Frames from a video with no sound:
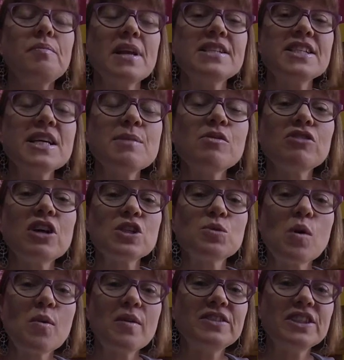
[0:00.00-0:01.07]
summarise
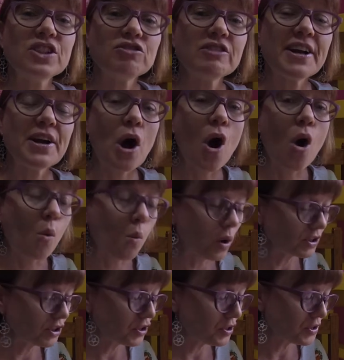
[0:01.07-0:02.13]
what we've just read.
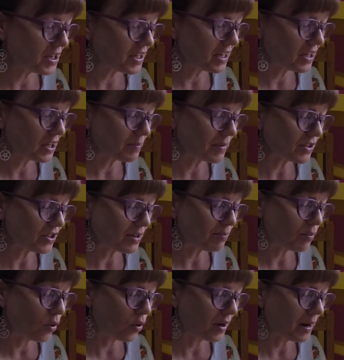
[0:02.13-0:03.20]
What do you think the most
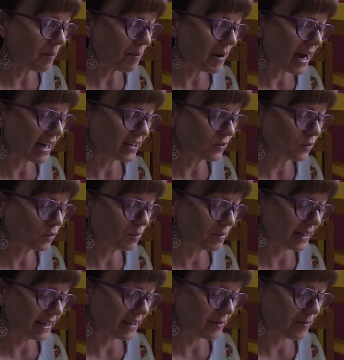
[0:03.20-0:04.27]
important parts will
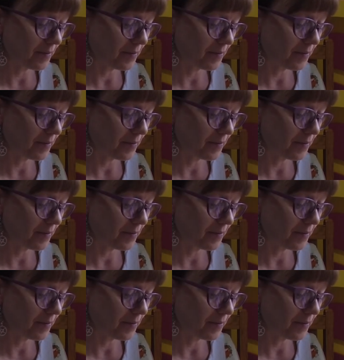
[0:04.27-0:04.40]
be?